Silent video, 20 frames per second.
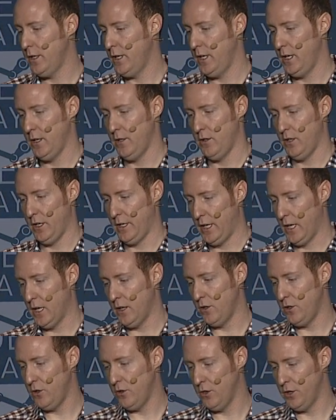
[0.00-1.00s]
And
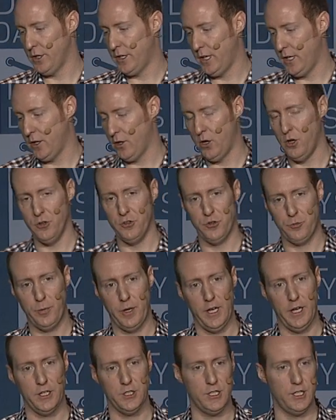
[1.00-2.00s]
again, looking at Alden's
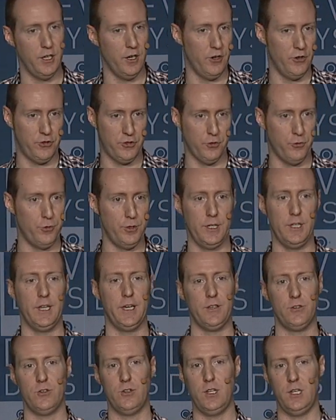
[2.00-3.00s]
page, he also really
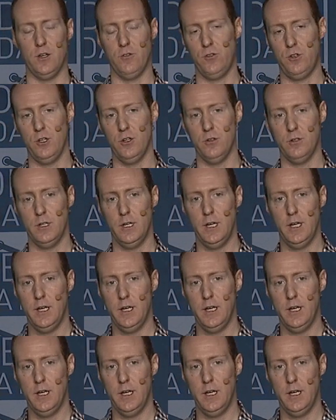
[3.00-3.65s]
likes TF2,